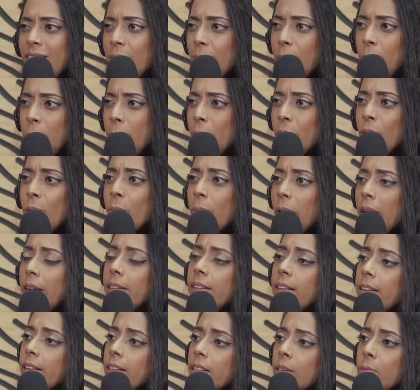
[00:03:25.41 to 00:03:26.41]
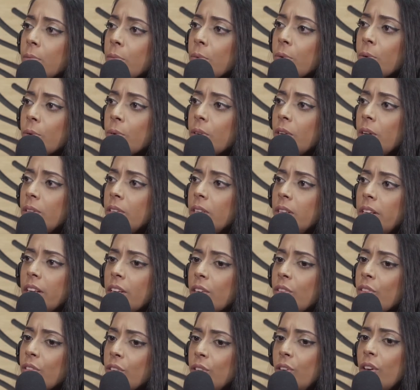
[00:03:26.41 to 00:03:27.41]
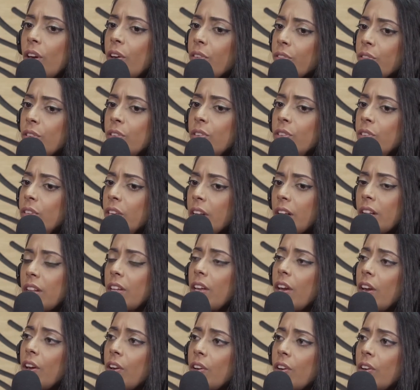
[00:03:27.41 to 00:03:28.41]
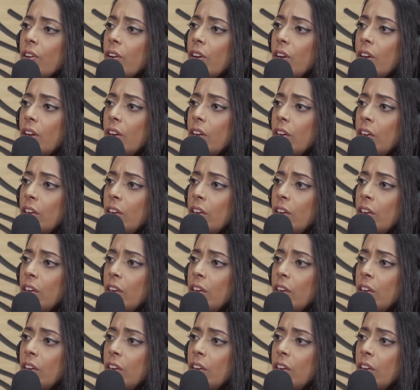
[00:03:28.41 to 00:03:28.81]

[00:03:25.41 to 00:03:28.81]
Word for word: And people don't buy that anymore. Now they're like, no, you have to declare